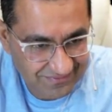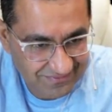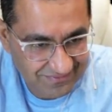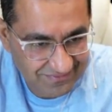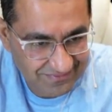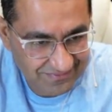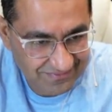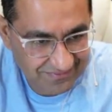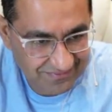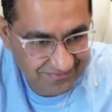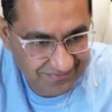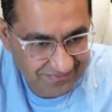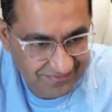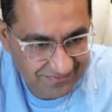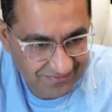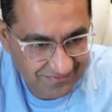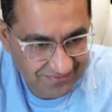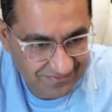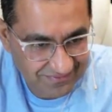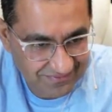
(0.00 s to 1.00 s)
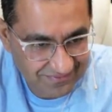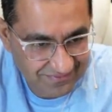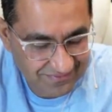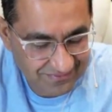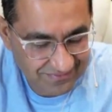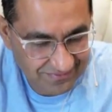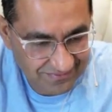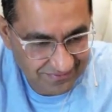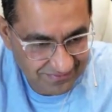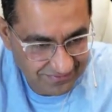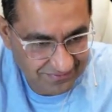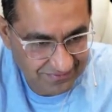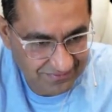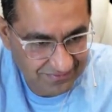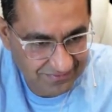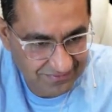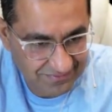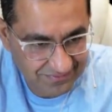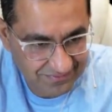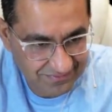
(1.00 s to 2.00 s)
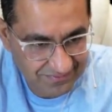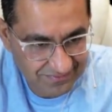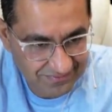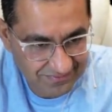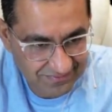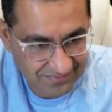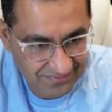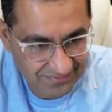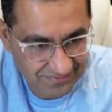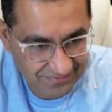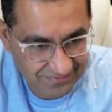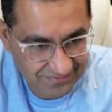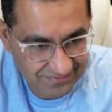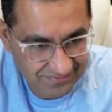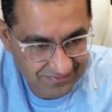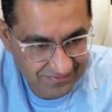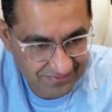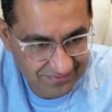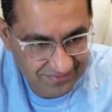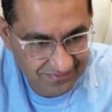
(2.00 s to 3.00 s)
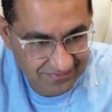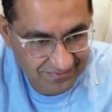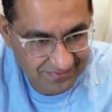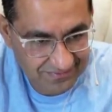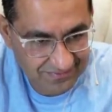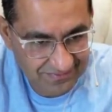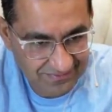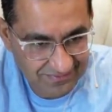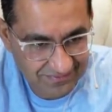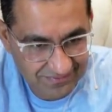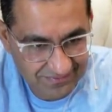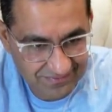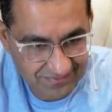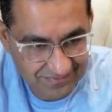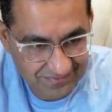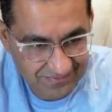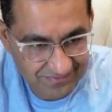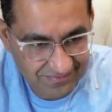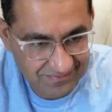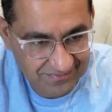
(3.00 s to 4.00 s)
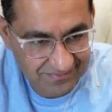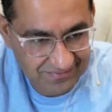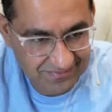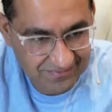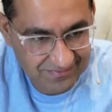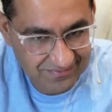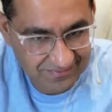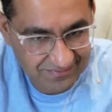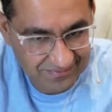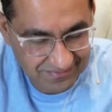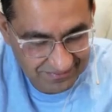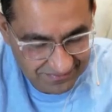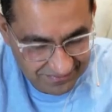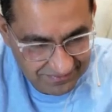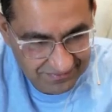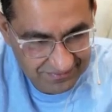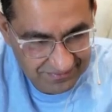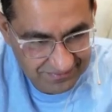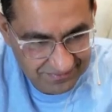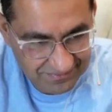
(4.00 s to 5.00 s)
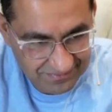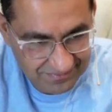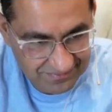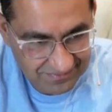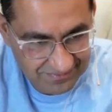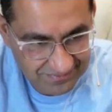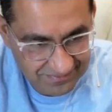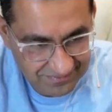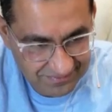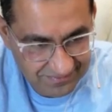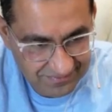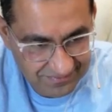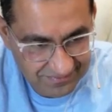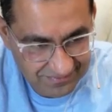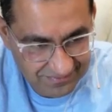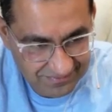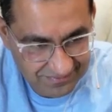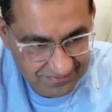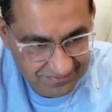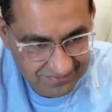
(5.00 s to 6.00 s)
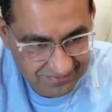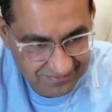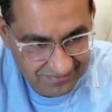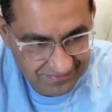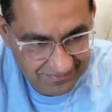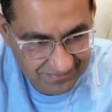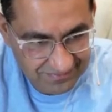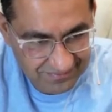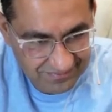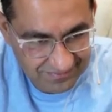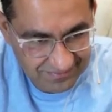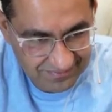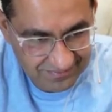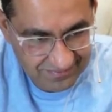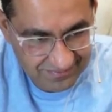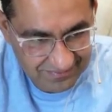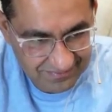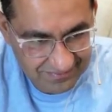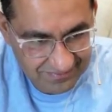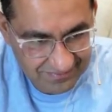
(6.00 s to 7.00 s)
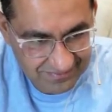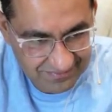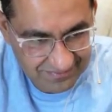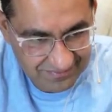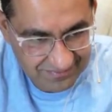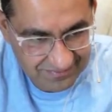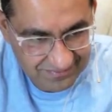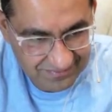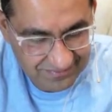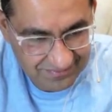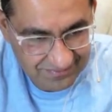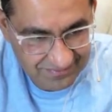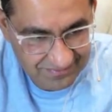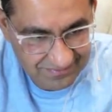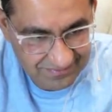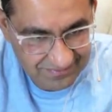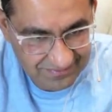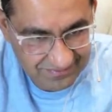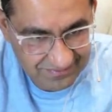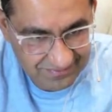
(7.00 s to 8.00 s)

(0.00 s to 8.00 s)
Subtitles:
No words are spoken by the person on screen.